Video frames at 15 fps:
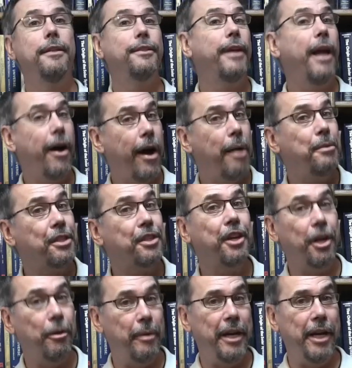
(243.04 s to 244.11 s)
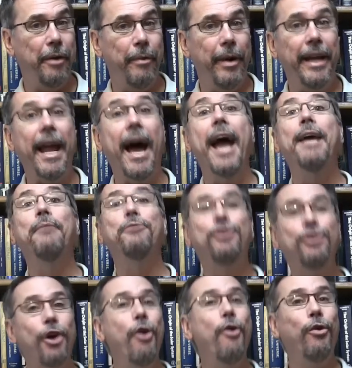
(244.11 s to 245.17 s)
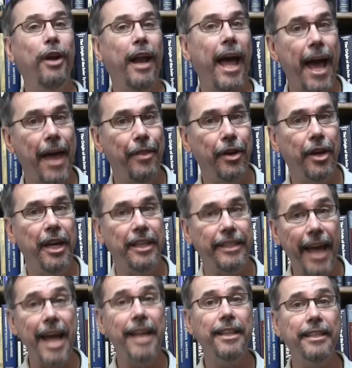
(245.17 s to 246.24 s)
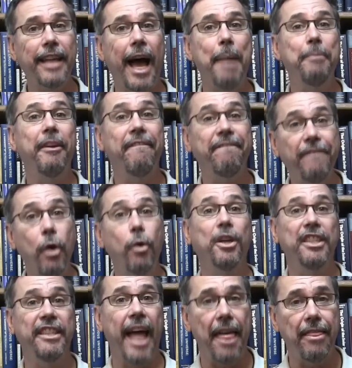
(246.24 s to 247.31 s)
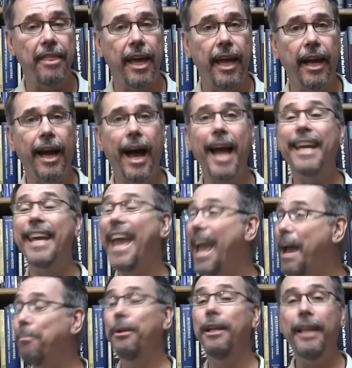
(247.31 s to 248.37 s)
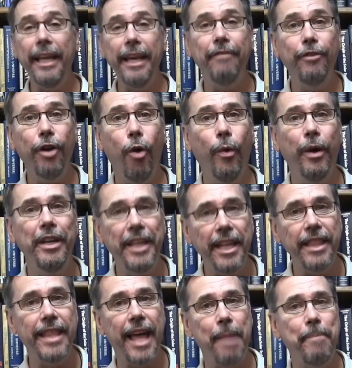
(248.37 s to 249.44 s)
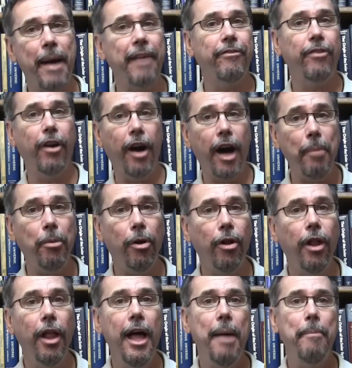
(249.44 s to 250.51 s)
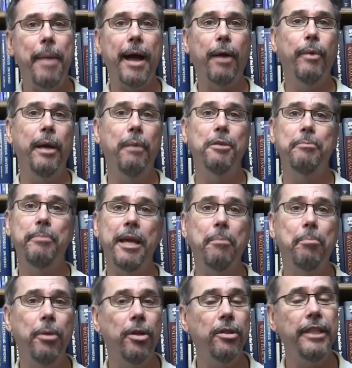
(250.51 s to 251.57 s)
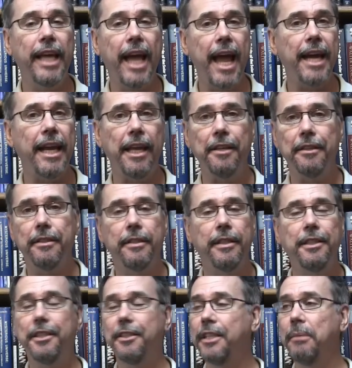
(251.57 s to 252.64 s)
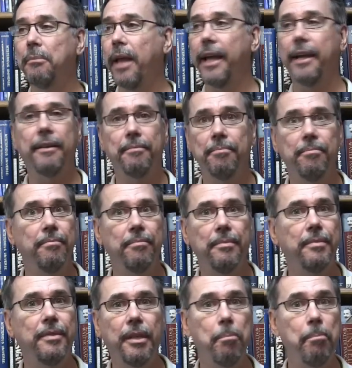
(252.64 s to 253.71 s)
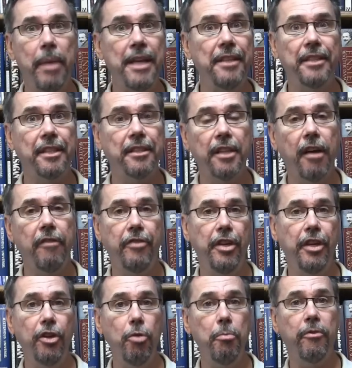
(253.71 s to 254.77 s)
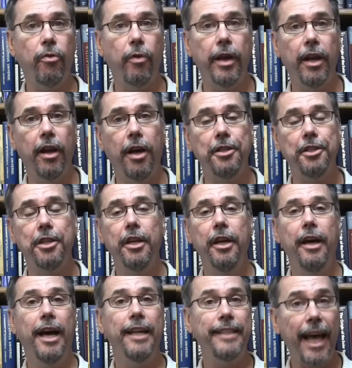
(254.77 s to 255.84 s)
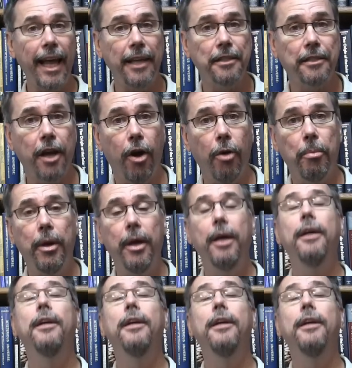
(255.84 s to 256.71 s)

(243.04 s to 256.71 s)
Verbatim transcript: So now I'm just going to reiterate. I am so glad they're going to take the time to focus that thing. I can't believe no one did that back for Hubble back when it was being built in the 80s. It just seemed like some basic stuff you do before you launch a telescope.